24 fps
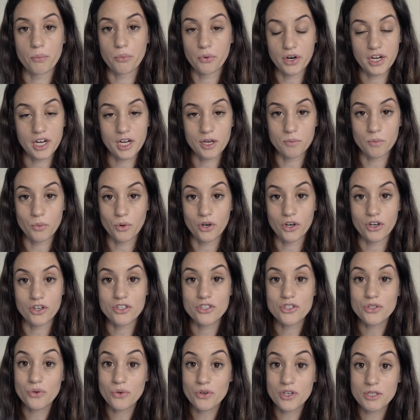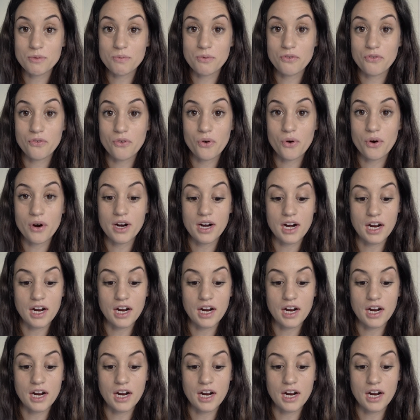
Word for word: brick and mortar stores before,